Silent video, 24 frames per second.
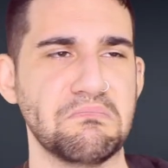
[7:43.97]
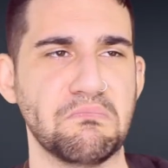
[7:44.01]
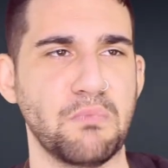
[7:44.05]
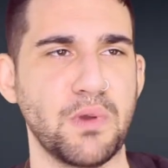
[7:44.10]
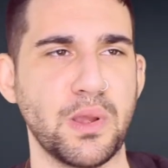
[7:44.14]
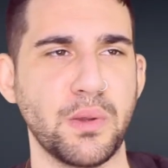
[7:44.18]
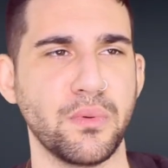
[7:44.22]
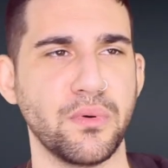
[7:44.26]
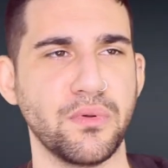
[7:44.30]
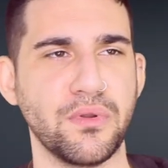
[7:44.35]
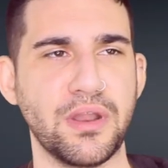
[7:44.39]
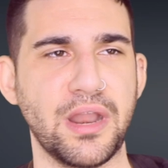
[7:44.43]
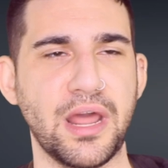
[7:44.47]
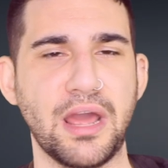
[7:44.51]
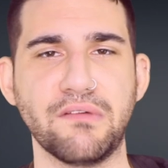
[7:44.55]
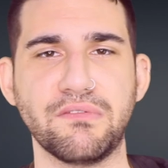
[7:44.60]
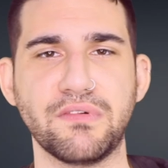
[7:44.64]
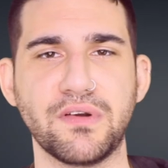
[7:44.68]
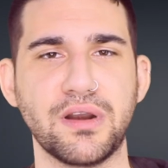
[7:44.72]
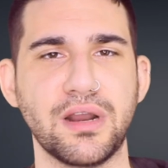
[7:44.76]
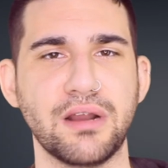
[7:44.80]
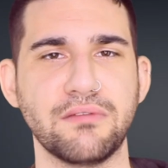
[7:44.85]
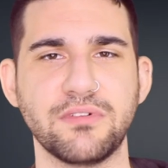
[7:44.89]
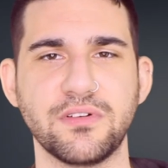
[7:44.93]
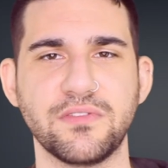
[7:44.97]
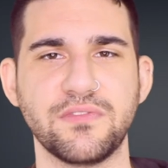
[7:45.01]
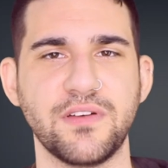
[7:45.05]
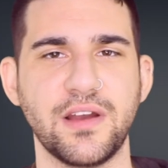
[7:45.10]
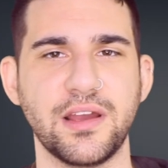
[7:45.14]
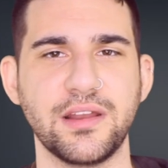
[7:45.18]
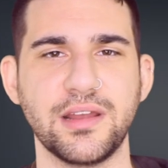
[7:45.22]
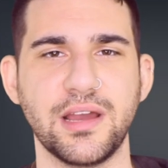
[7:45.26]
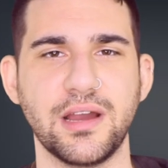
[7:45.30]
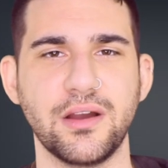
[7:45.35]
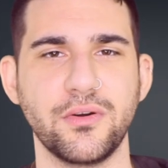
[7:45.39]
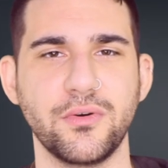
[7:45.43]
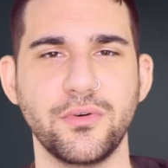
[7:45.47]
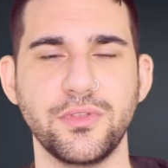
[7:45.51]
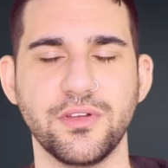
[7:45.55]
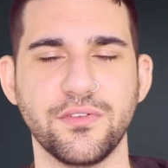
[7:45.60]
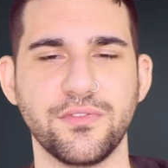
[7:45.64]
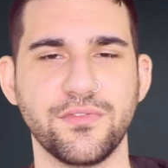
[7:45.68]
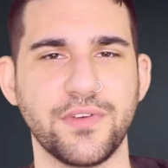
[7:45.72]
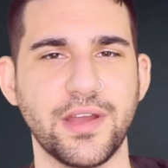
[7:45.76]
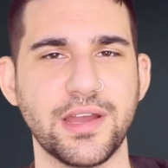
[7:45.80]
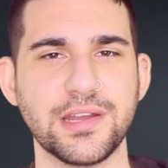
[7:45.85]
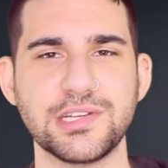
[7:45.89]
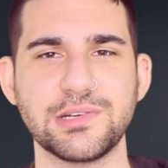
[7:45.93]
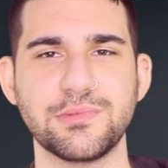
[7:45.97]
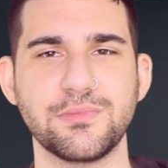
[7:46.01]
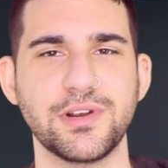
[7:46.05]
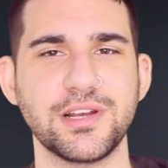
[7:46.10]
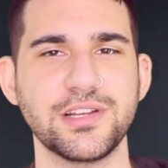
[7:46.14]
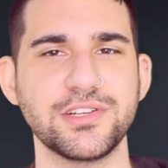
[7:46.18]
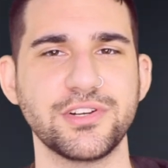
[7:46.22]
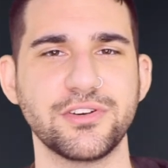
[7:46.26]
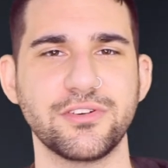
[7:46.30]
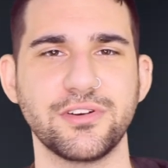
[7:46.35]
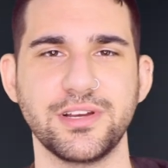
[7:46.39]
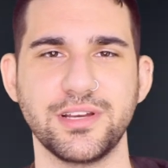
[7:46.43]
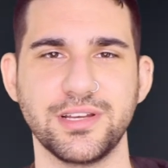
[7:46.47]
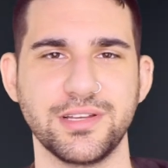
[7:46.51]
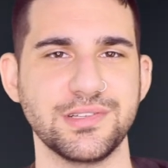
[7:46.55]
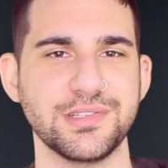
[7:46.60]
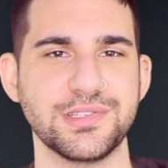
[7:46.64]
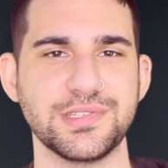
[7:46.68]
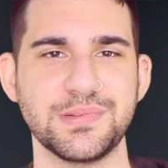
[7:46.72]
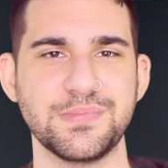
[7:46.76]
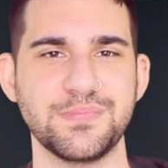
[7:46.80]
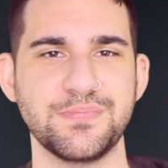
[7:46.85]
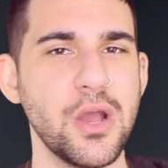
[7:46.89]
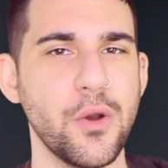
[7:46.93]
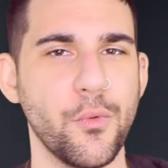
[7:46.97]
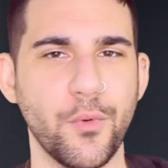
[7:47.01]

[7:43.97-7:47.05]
We will never ever find out who the Phantom Ranger is.